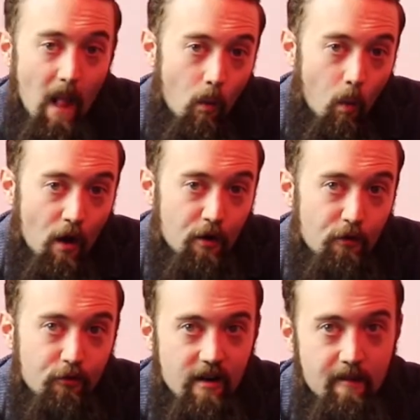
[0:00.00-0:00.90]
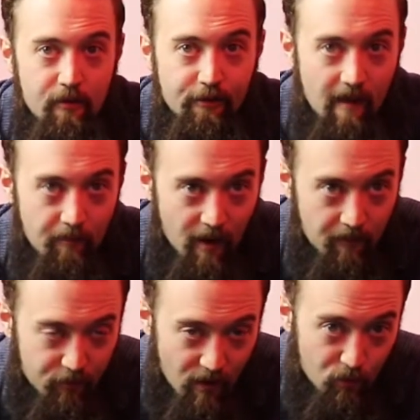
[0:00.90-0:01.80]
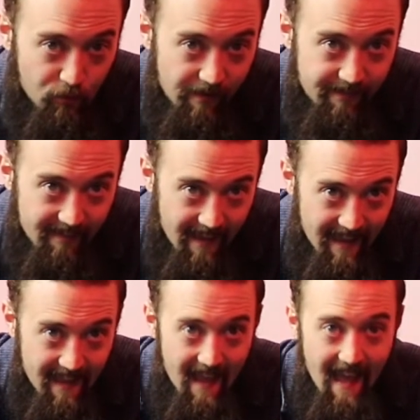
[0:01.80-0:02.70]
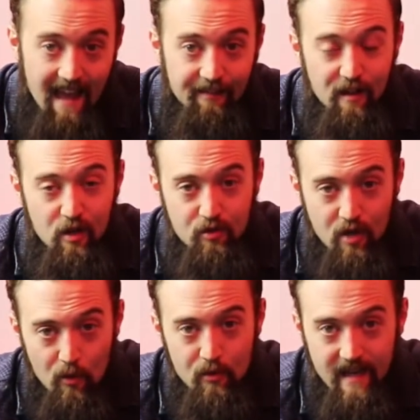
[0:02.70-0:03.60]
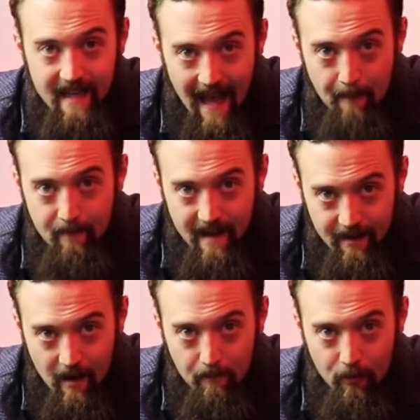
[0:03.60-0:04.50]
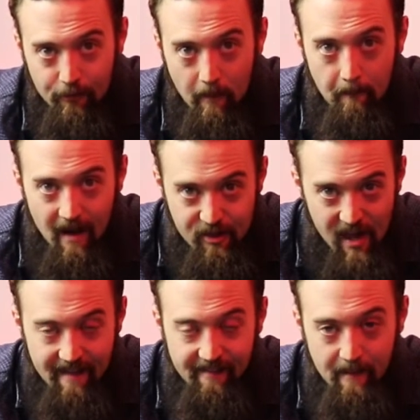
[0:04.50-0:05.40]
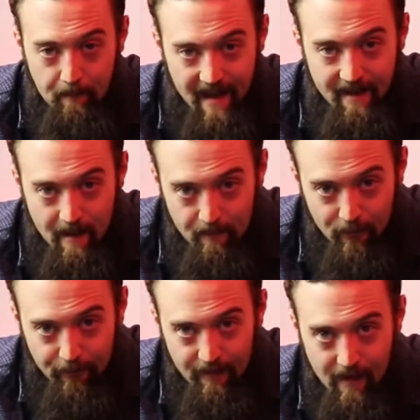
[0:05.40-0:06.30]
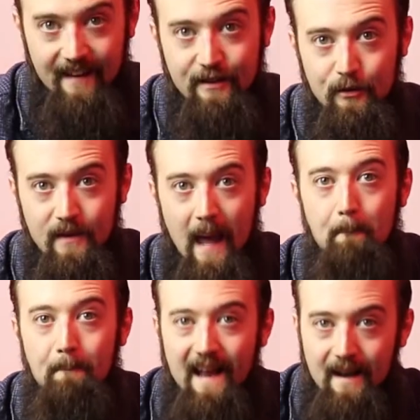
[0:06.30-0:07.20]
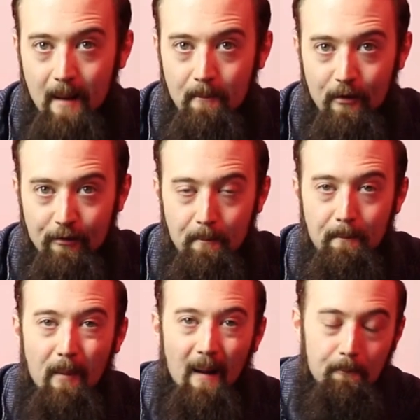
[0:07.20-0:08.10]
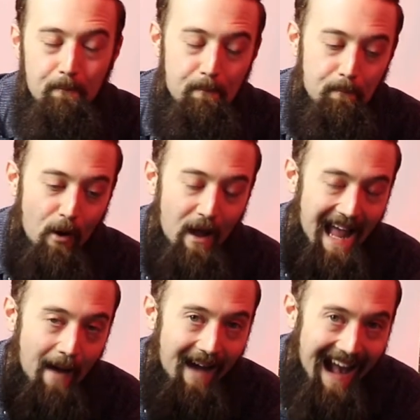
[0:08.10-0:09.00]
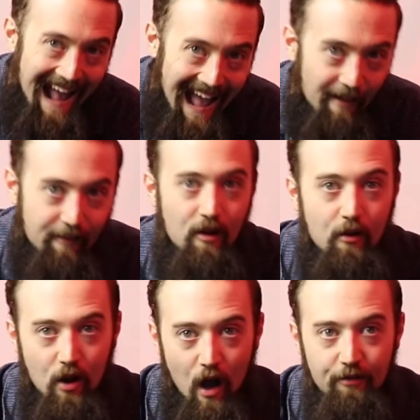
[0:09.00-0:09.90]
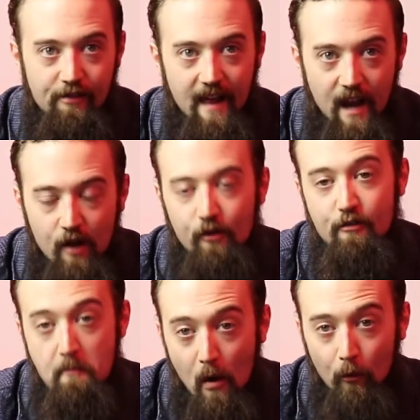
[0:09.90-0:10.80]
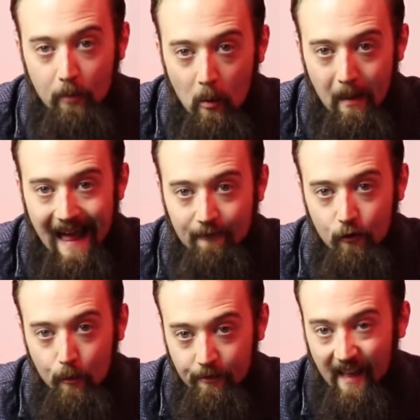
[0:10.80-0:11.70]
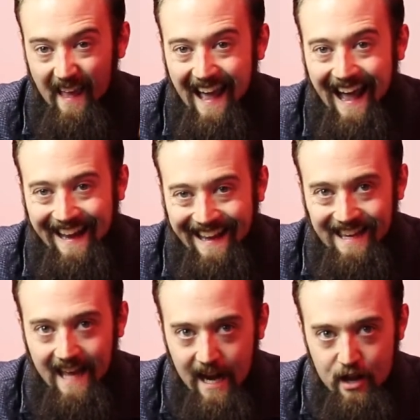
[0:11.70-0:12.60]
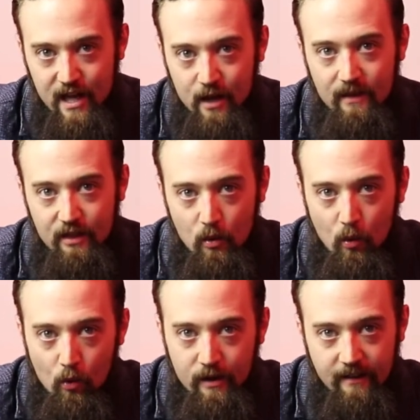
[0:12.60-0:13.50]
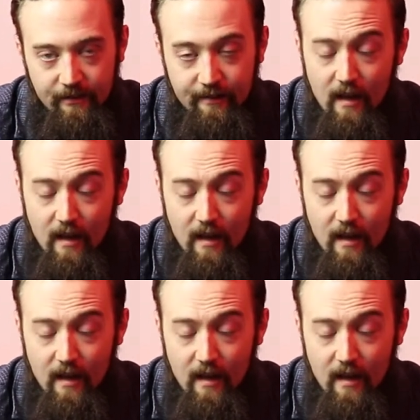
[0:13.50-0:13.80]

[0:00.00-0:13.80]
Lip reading: What new streamers sometimes struggle to see is that you don't get big numbers by chasing big numbers. You get big numbers by putting out excellent content across multiple platforms and engaging with your audience.